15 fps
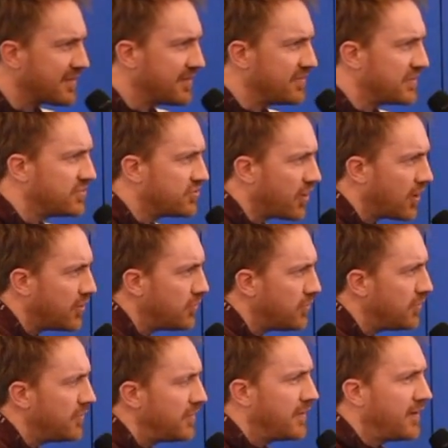in the
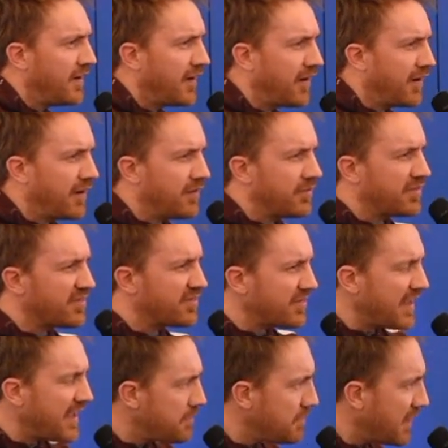dough, uh, the
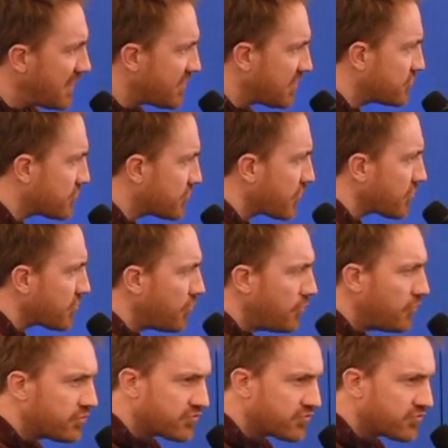same message across all